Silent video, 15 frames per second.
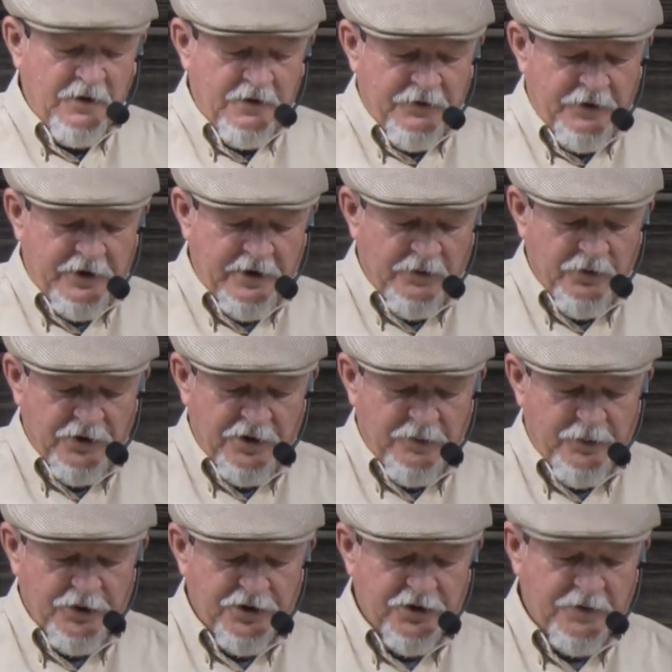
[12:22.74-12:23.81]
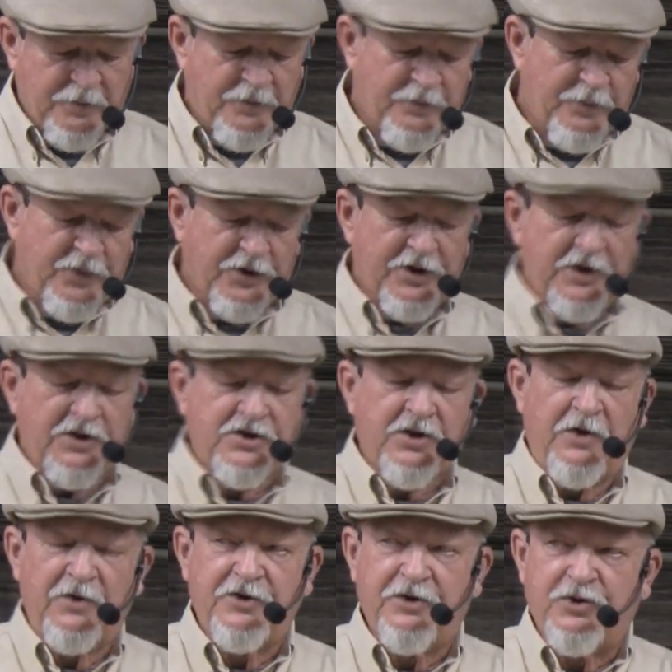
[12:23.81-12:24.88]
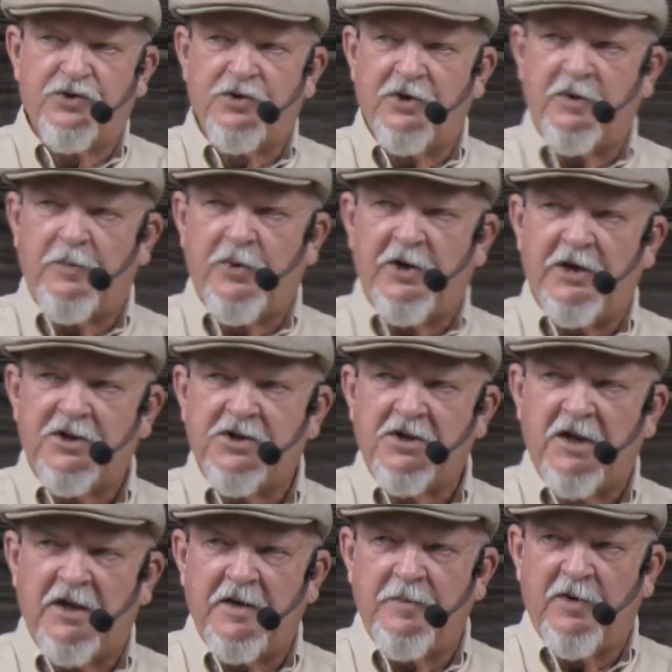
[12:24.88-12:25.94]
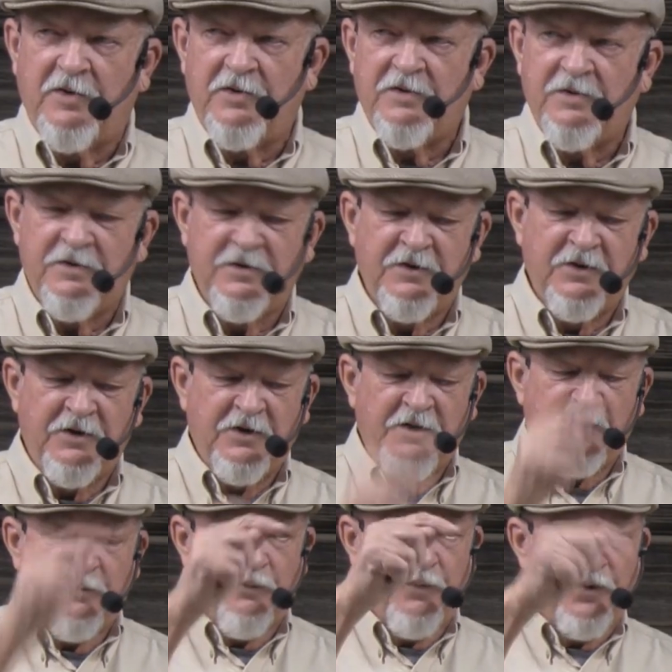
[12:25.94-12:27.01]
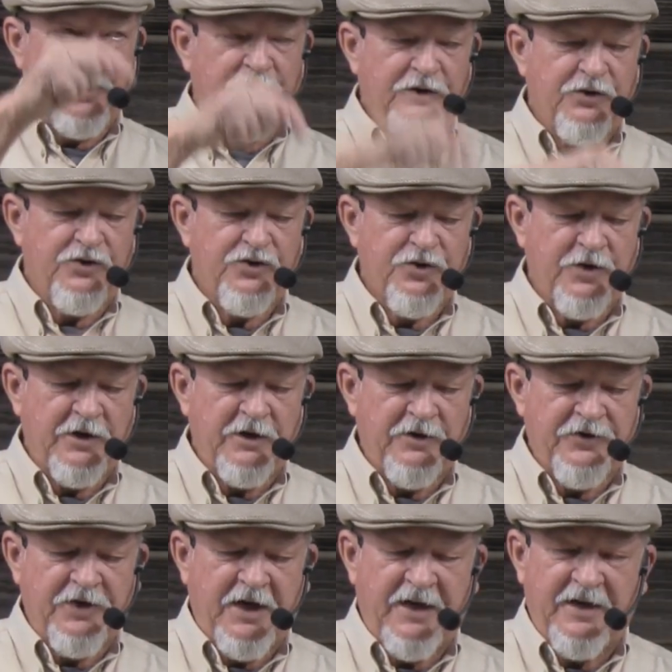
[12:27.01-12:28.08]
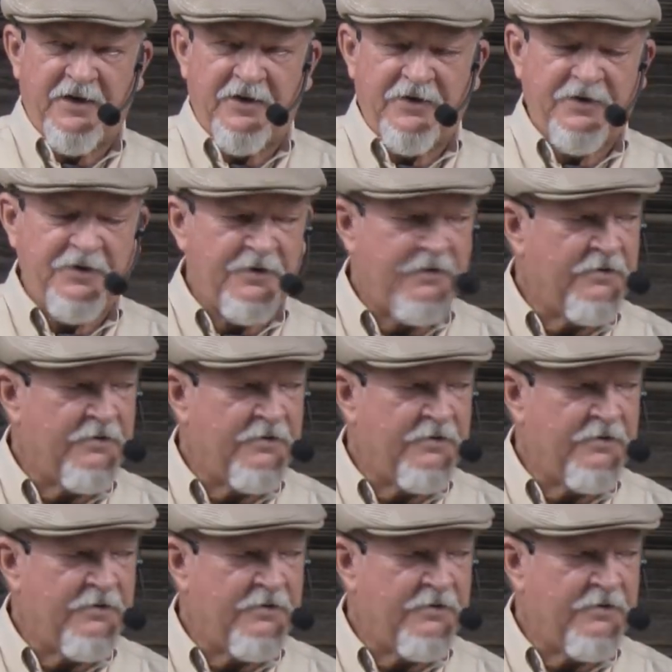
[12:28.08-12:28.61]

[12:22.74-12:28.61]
Then when you put this on your drill press table, bring your drill down